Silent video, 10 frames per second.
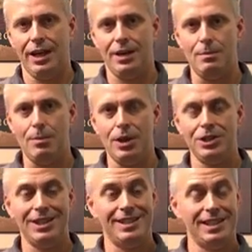and
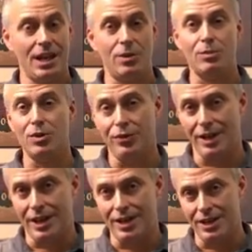budget
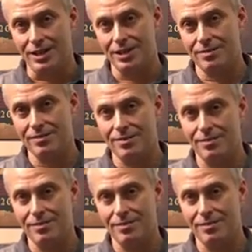soundproofing ideas.